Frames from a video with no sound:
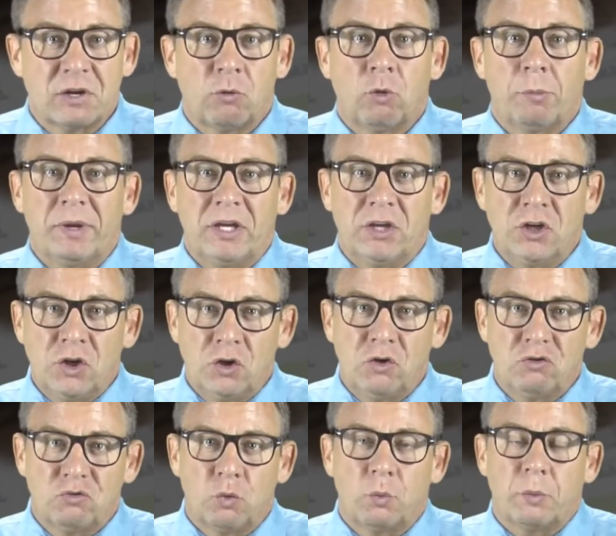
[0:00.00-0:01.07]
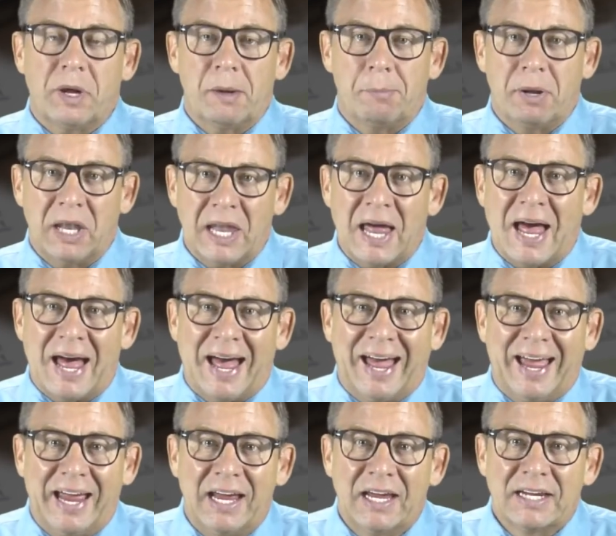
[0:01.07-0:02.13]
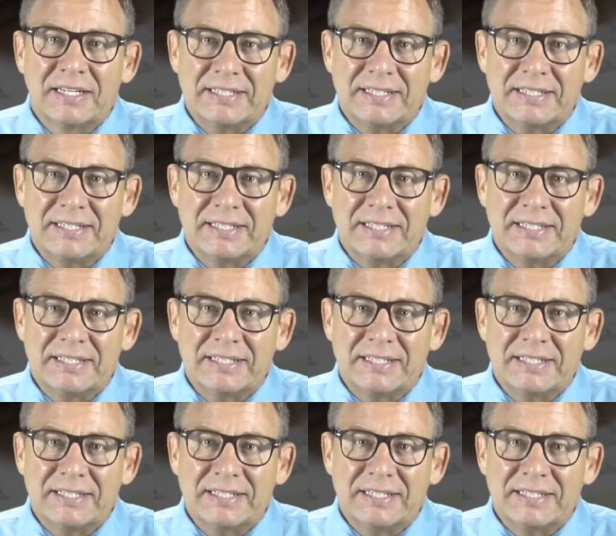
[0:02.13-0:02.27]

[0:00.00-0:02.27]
that will be used when we apply